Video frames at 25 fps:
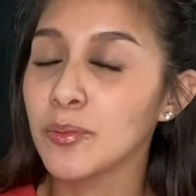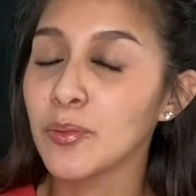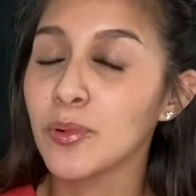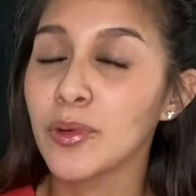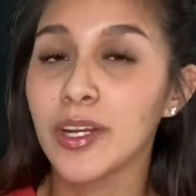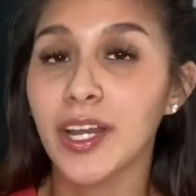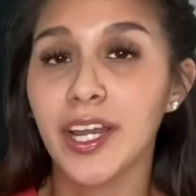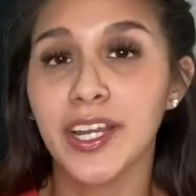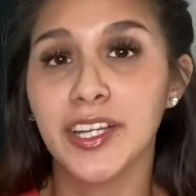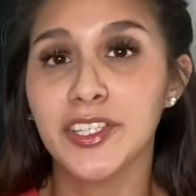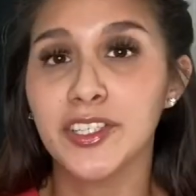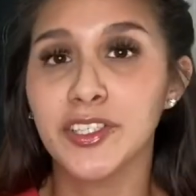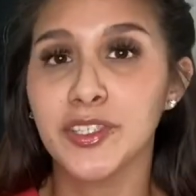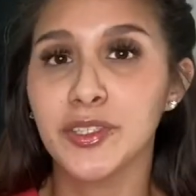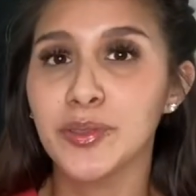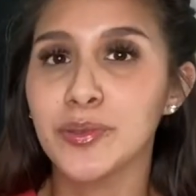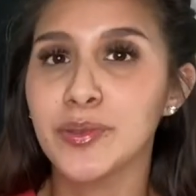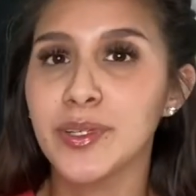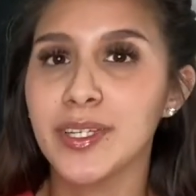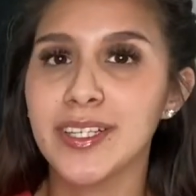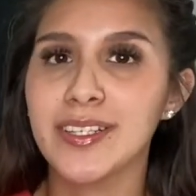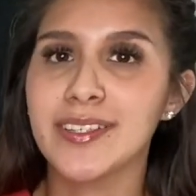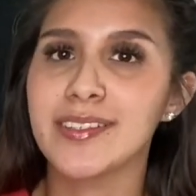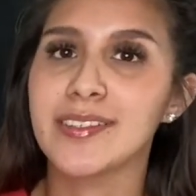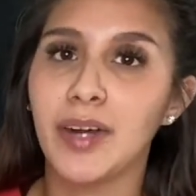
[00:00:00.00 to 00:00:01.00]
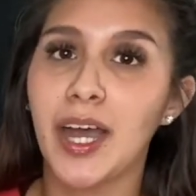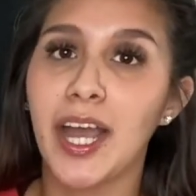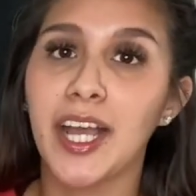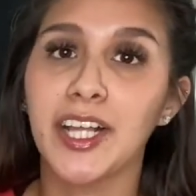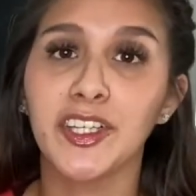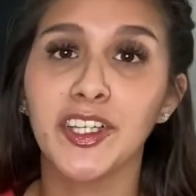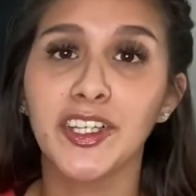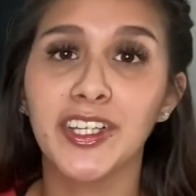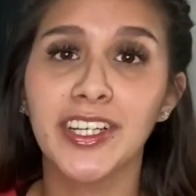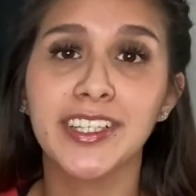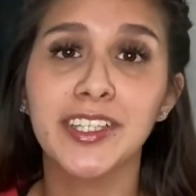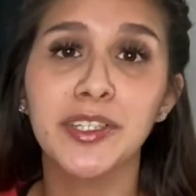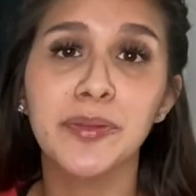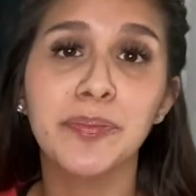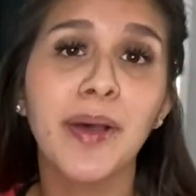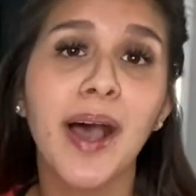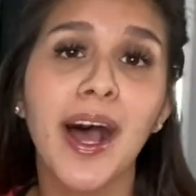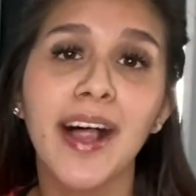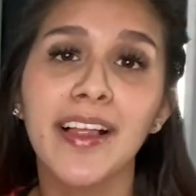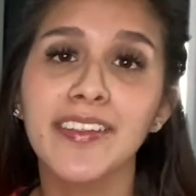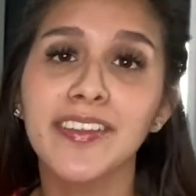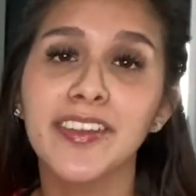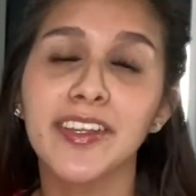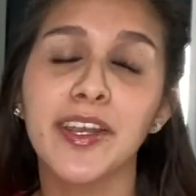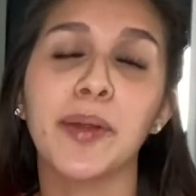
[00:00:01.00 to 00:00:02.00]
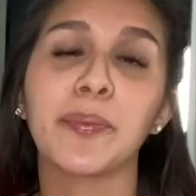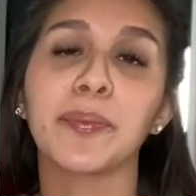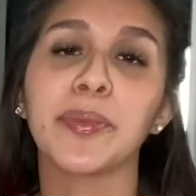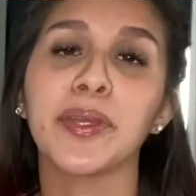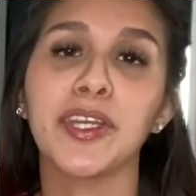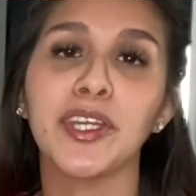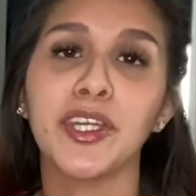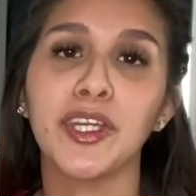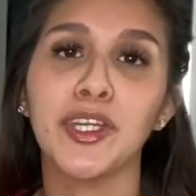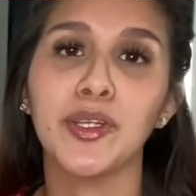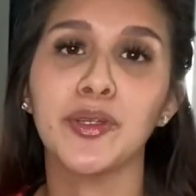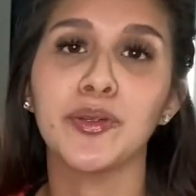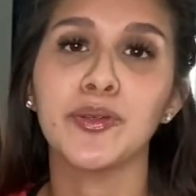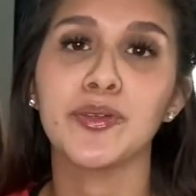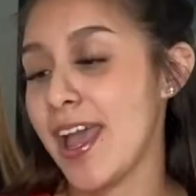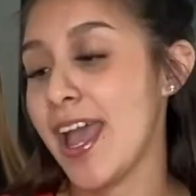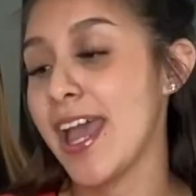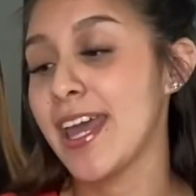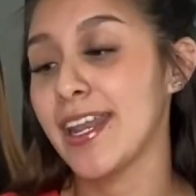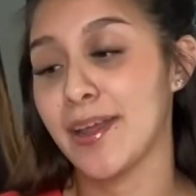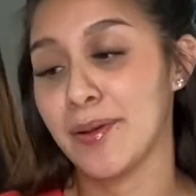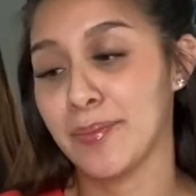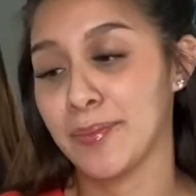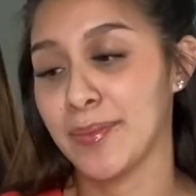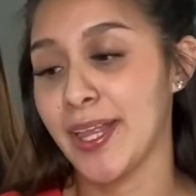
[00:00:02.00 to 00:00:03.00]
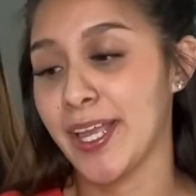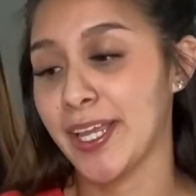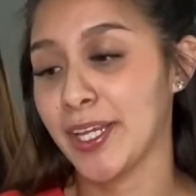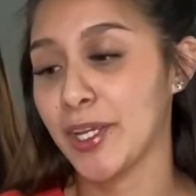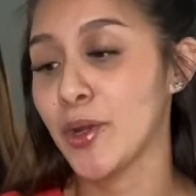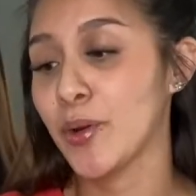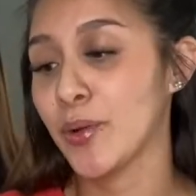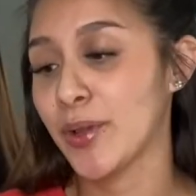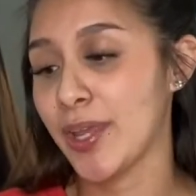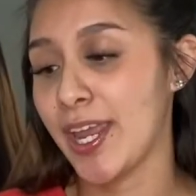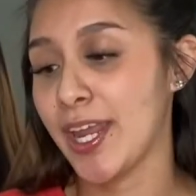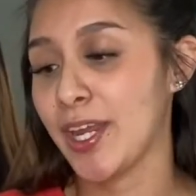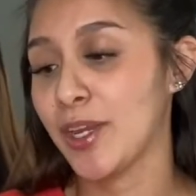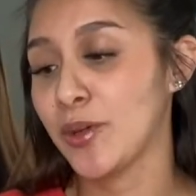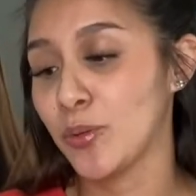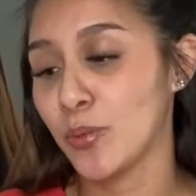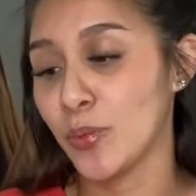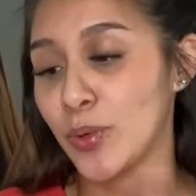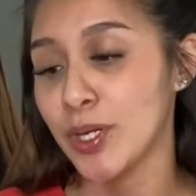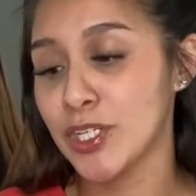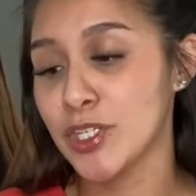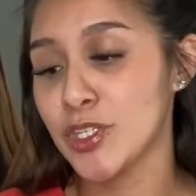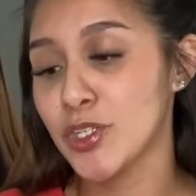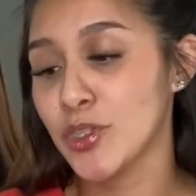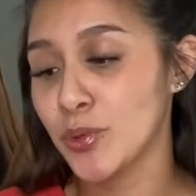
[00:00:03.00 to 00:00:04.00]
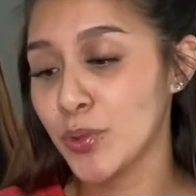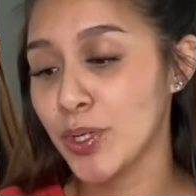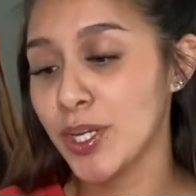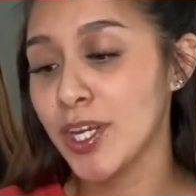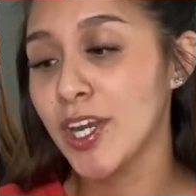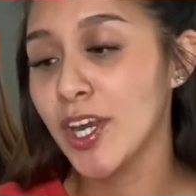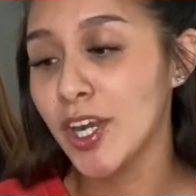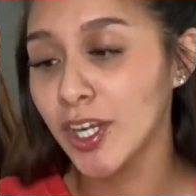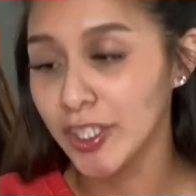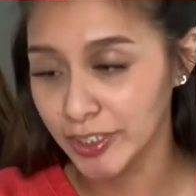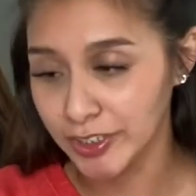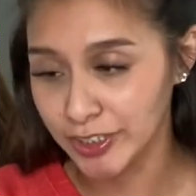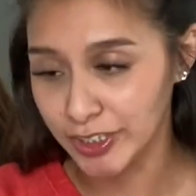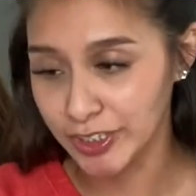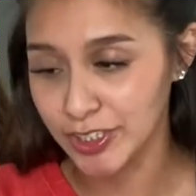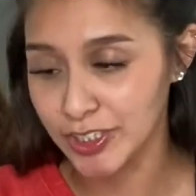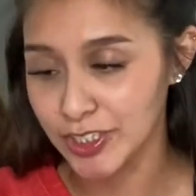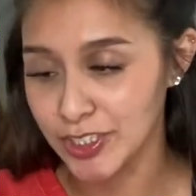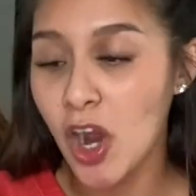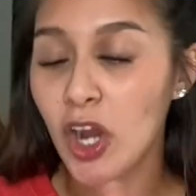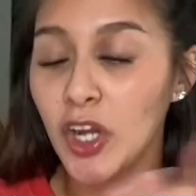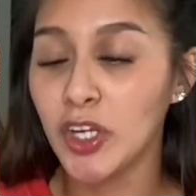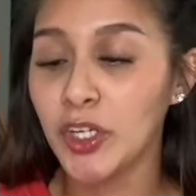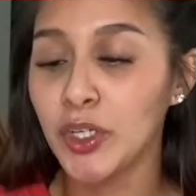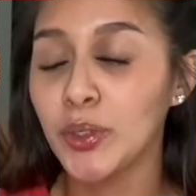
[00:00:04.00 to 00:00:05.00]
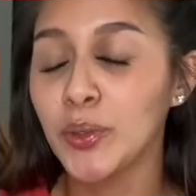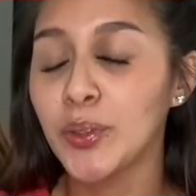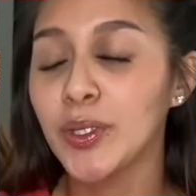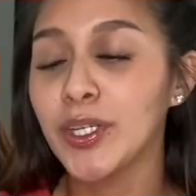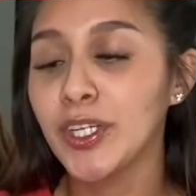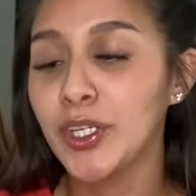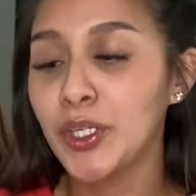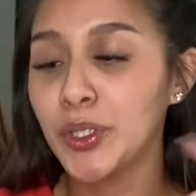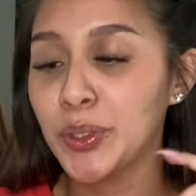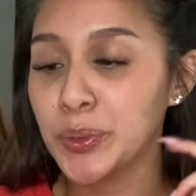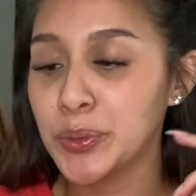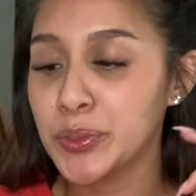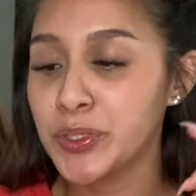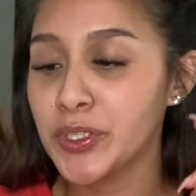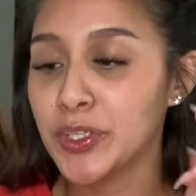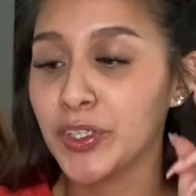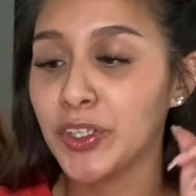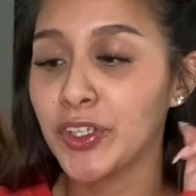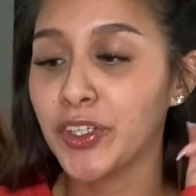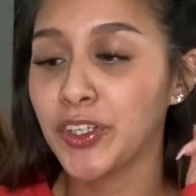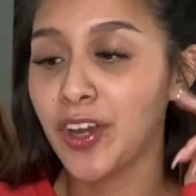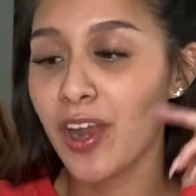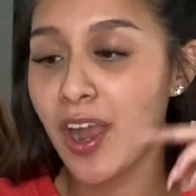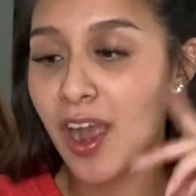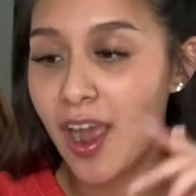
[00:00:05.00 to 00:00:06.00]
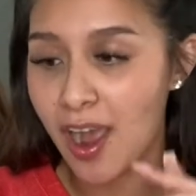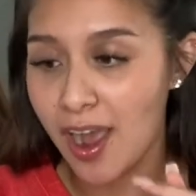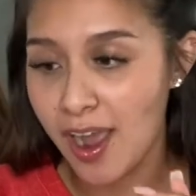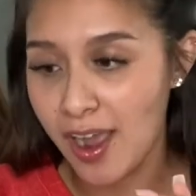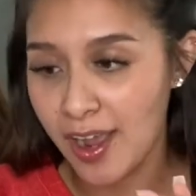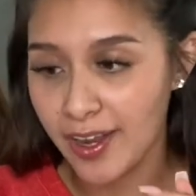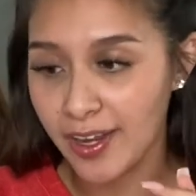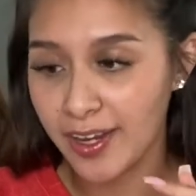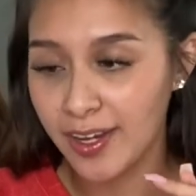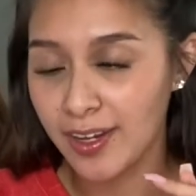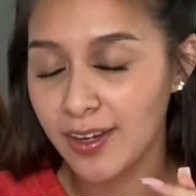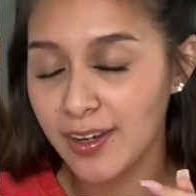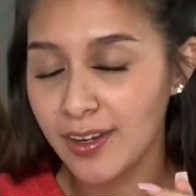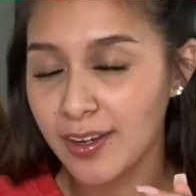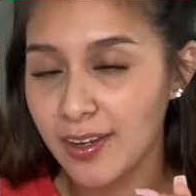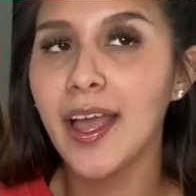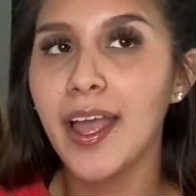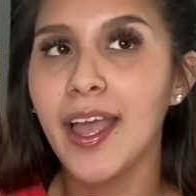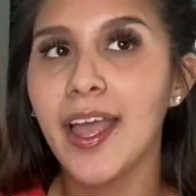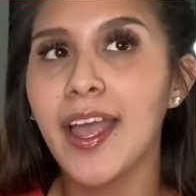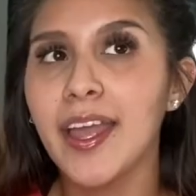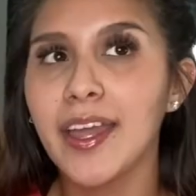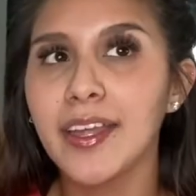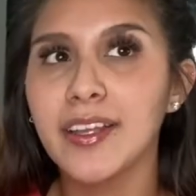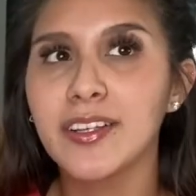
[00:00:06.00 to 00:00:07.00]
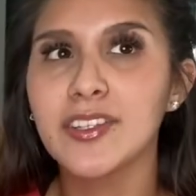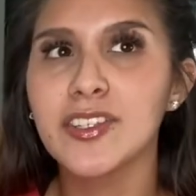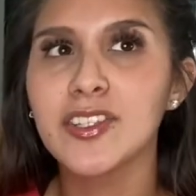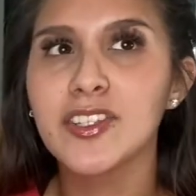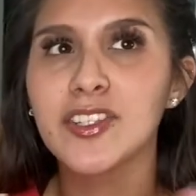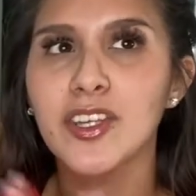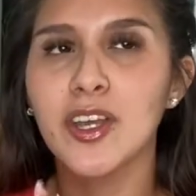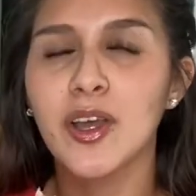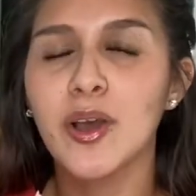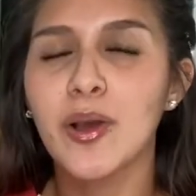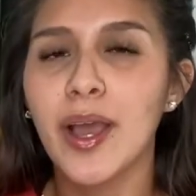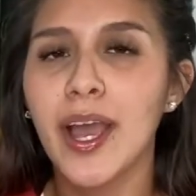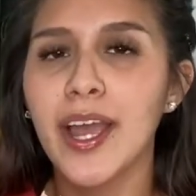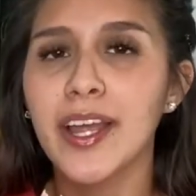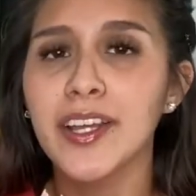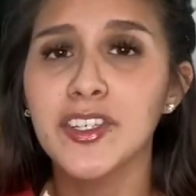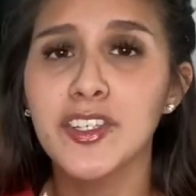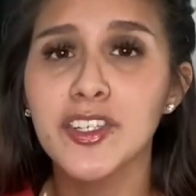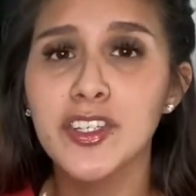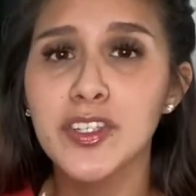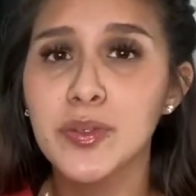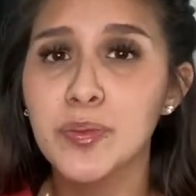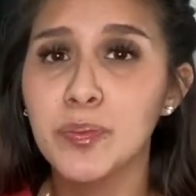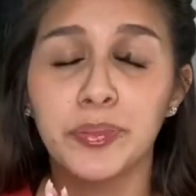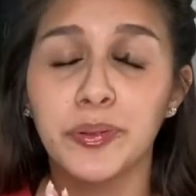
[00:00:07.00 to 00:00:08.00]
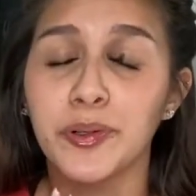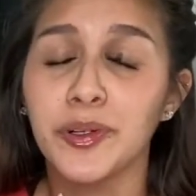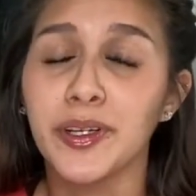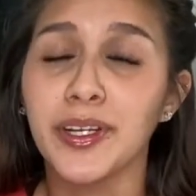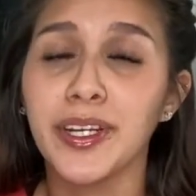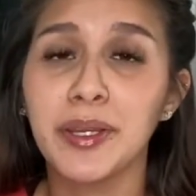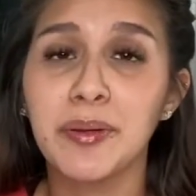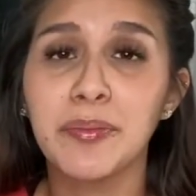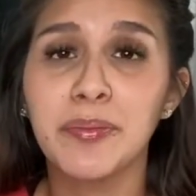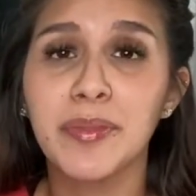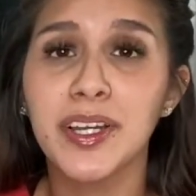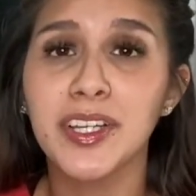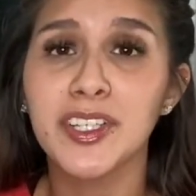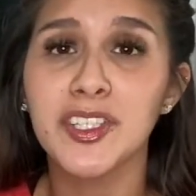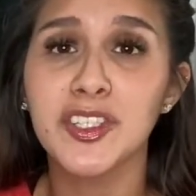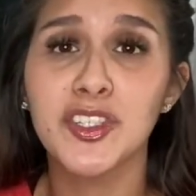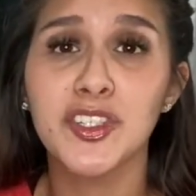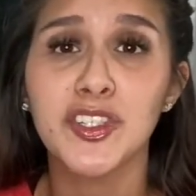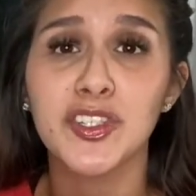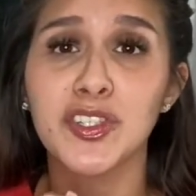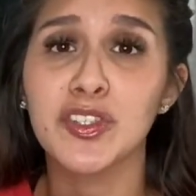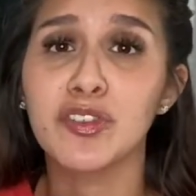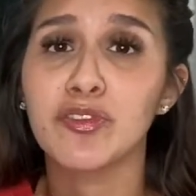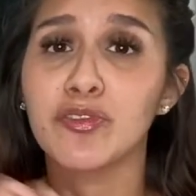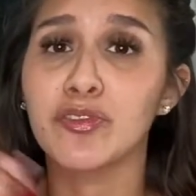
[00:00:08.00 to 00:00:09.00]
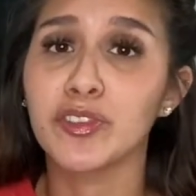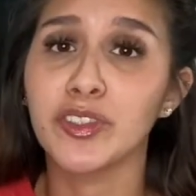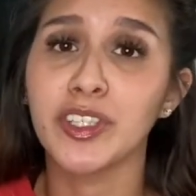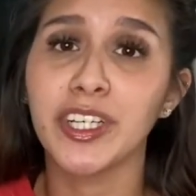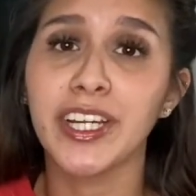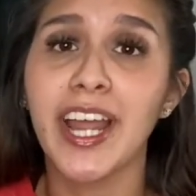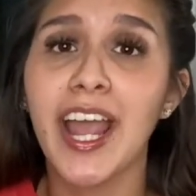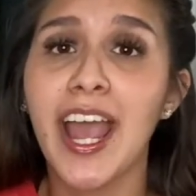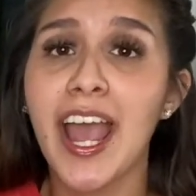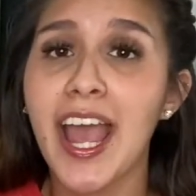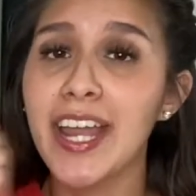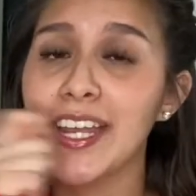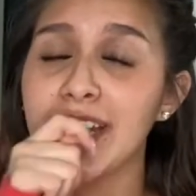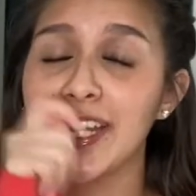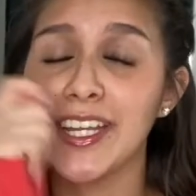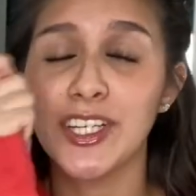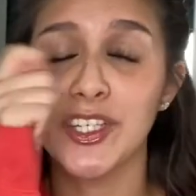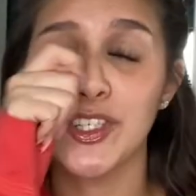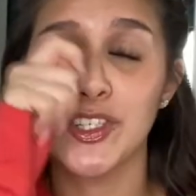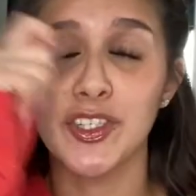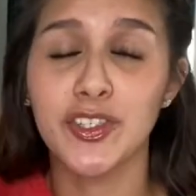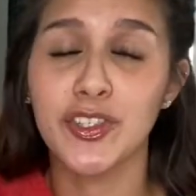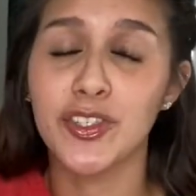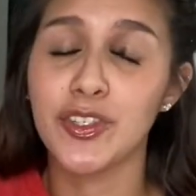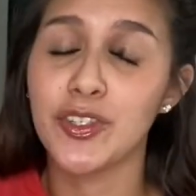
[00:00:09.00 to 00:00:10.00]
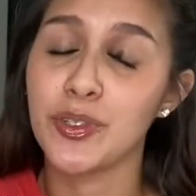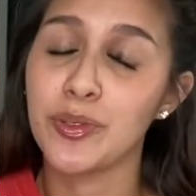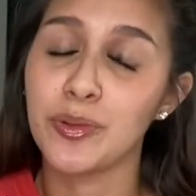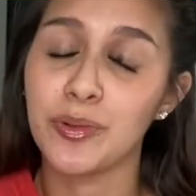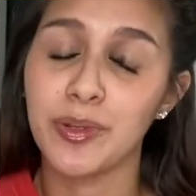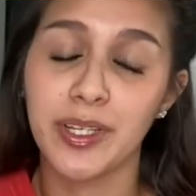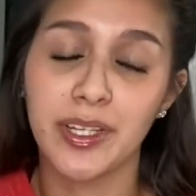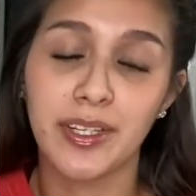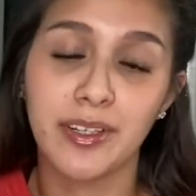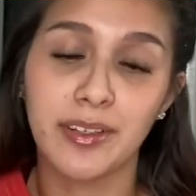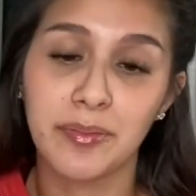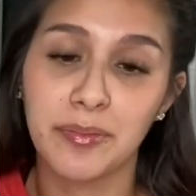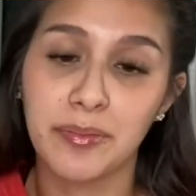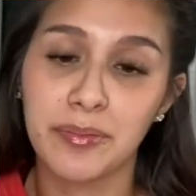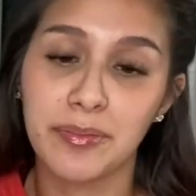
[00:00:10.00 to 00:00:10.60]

what I do is I look at the palette that I'm gonna use and I'm like, okay, which three colors are you gonna use in your eye? And so I just pretty much just freehand and just do it.